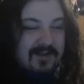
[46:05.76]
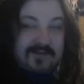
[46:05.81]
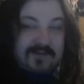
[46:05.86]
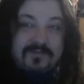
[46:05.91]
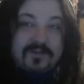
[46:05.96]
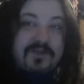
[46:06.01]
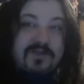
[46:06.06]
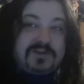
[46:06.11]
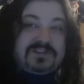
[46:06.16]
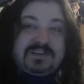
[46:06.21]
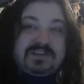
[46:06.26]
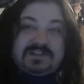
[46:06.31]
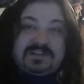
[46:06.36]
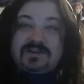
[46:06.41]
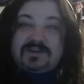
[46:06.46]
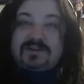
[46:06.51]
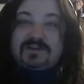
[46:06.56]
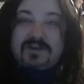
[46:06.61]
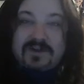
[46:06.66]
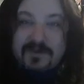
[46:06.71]
those that
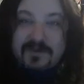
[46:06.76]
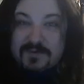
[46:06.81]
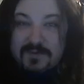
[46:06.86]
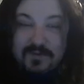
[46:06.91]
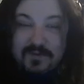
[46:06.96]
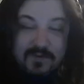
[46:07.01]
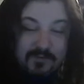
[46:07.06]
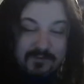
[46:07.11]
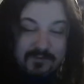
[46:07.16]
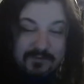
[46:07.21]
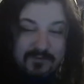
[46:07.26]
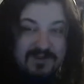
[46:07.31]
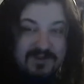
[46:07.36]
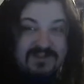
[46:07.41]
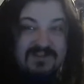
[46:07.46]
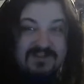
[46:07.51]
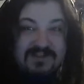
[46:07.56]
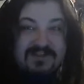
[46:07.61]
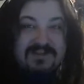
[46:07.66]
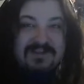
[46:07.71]
don't know, we
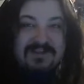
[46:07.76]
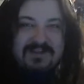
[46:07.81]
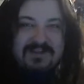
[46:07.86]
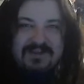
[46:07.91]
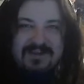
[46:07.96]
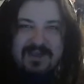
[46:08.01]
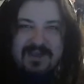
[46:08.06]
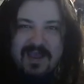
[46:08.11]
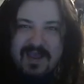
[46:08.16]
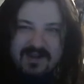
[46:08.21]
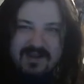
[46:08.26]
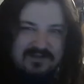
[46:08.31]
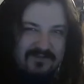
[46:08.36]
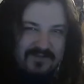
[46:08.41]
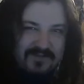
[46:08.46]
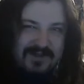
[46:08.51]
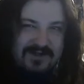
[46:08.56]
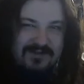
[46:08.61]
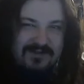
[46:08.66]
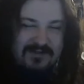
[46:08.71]
recently like
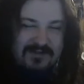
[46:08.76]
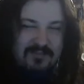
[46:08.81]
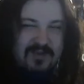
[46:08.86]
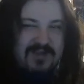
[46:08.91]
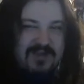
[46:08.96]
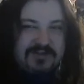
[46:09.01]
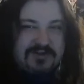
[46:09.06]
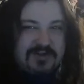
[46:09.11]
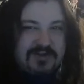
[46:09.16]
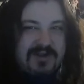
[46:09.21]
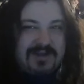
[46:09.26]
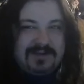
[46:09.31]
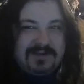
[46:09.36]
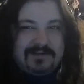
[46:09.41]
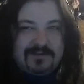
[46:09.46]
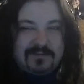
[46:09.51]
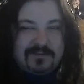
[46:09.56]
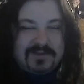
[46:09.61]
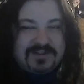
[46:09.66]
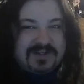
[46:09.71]
activated the
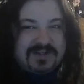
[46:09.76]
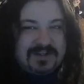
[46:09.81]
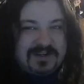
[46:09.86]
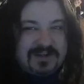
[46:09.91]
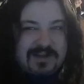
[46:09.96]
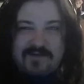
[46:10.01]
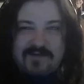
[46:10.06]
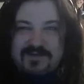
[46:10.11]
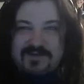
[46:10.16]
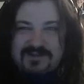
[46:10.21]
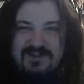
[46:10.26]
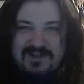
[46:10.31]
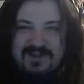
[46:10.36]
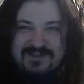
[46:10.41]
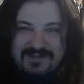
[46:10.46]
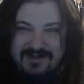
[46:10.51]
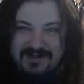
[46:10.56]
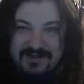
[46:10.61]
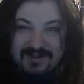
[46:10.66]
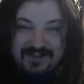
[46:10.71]
Patreon, which I didn't
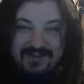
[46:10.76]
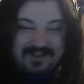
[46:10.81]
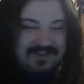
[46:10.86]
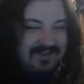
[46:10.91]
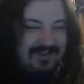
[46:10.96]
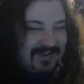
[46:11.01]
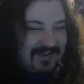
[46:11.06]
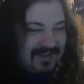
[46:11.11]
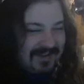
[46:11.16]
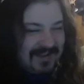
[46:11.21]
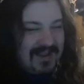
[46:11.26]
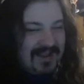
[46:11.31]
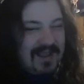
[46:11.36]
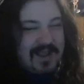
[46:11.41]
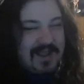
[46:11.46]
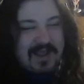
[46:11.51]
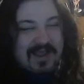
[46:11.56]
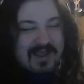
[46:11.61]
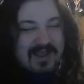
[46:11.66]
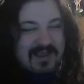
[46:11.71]
advertise at all.
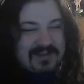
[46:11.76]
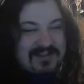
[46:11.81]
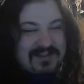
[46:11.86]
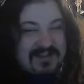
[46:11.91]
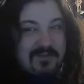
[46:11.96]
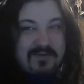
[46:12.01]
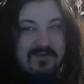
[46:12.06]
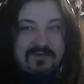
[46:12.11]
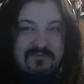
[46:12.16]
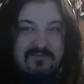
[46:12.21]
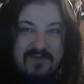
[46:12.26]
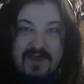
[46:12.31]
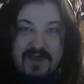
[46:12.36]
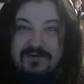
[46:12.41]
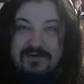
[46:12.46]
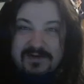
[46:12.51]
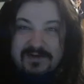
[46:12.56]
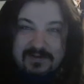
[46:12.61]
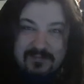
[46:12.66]
And someone found it